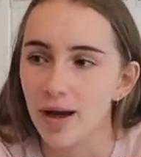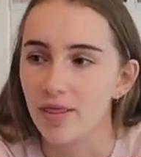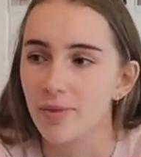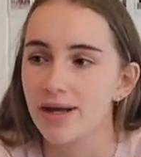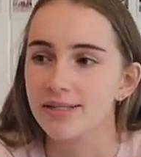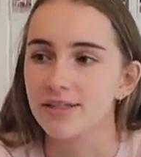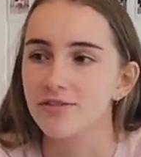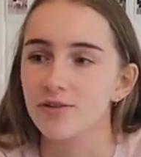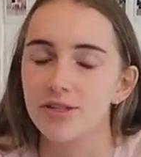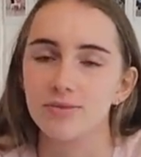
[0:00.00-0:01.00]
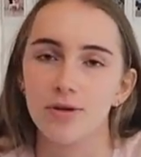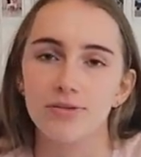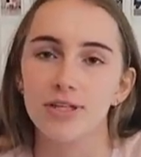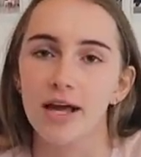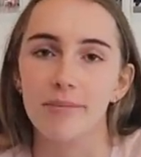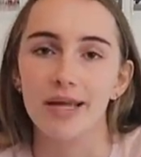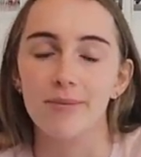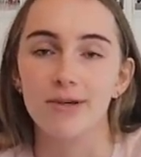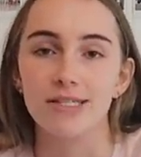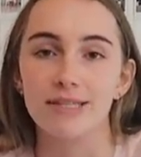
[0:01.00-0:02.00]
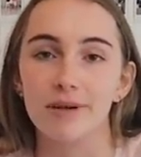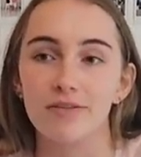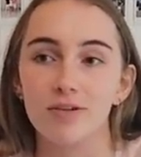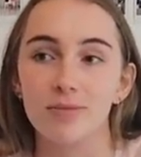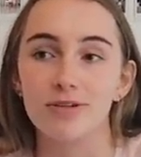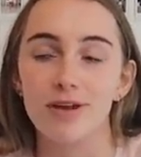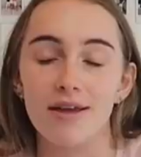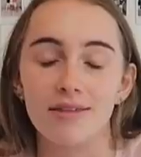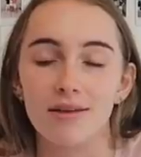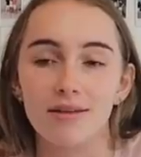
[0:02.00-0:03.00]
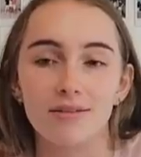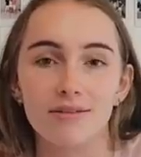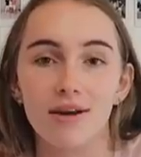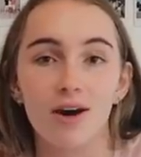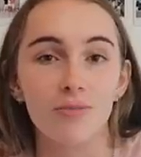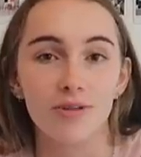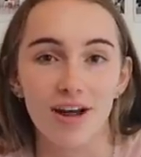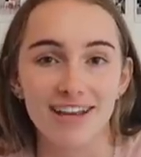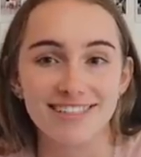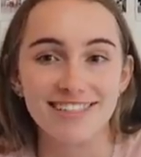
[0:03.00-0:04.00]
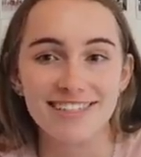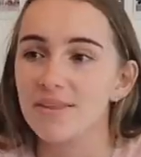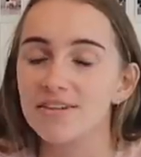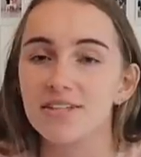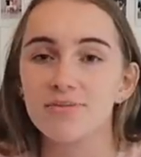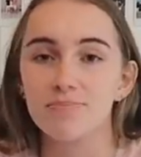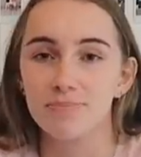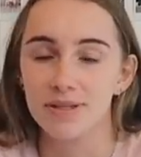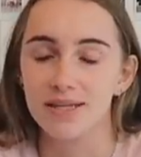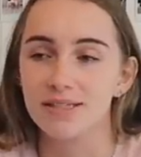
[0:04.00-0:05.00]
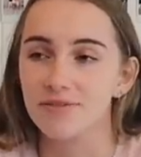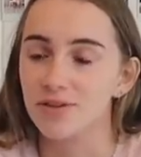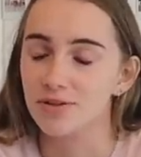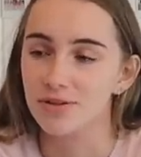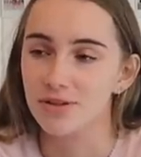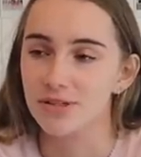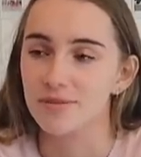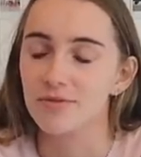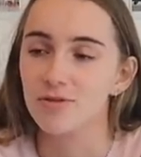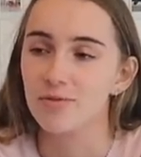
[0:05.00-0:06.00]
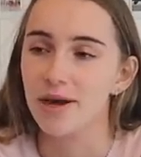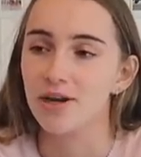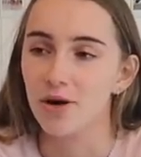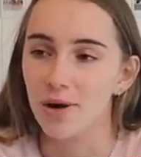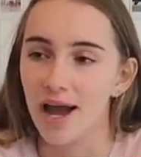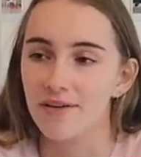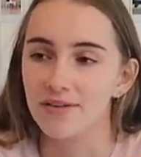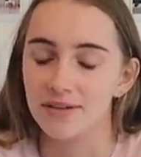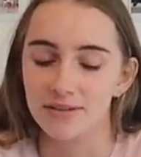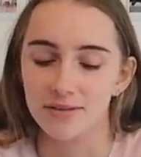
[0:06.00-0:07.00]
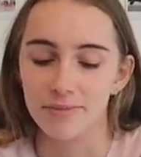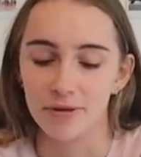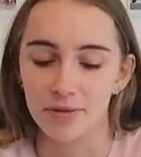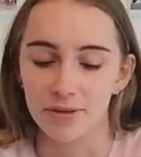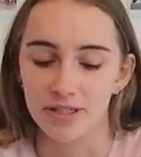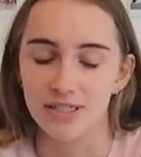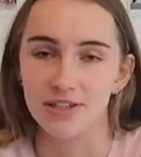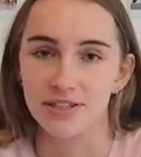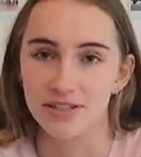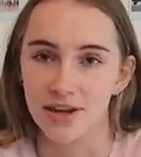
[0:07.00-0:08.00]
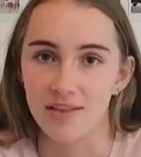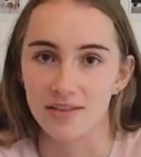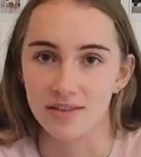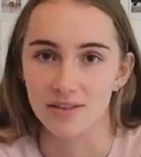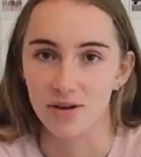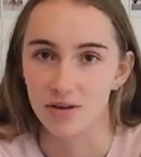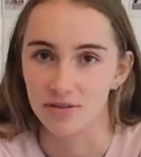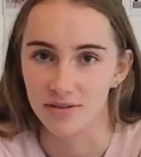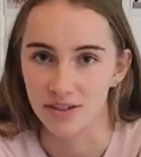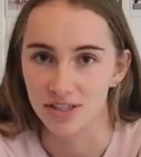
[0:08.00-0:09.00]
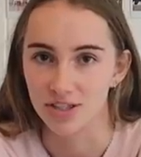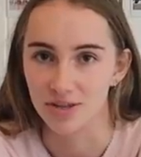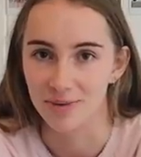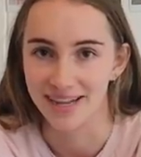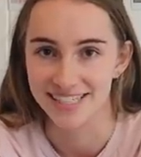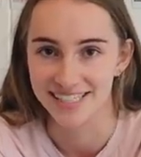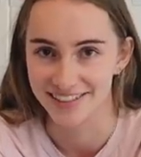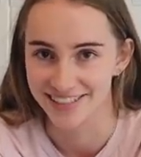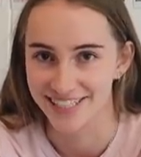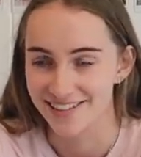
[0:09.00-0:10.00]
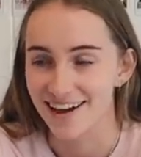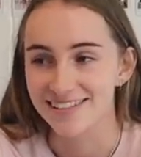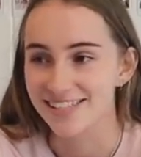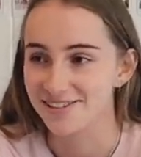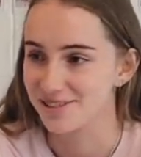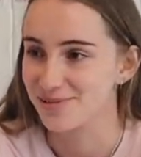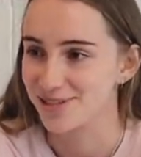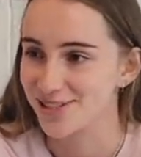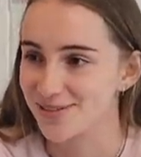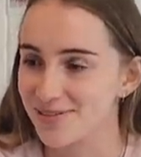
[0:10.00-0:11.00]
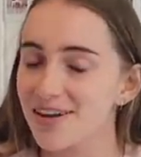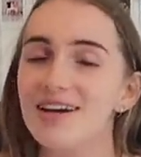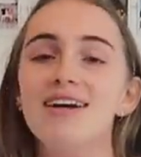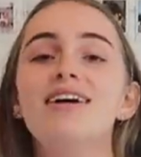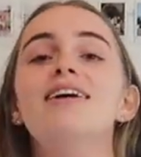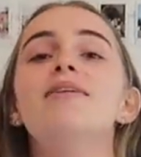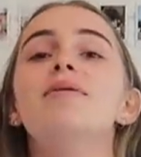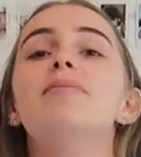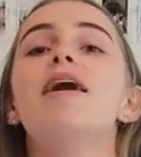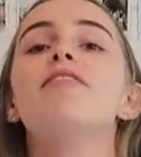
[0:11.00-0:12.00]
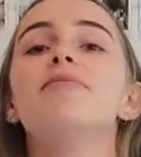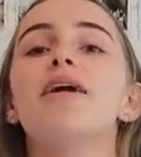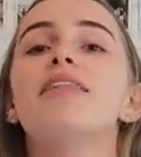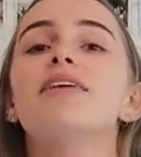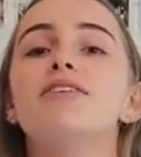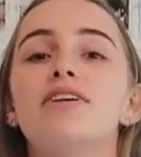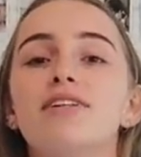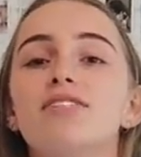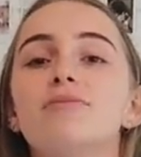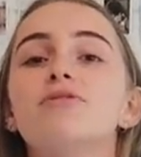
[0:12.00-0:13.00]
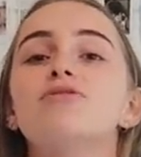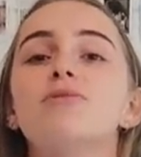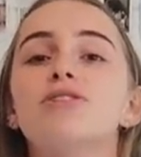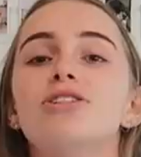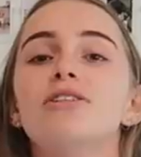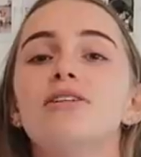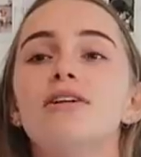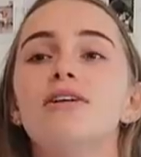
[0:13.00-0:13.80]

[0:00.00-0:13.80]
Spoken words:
Otherwise, if you're just nosy like me and want to see what my room looks like, then I hope you liked it. This is, please, if you, some of you may know, I have a diploma in interior design. This is not a reflection on my interior design skills whatsoever. But apart from that, thank you guys so much for watching.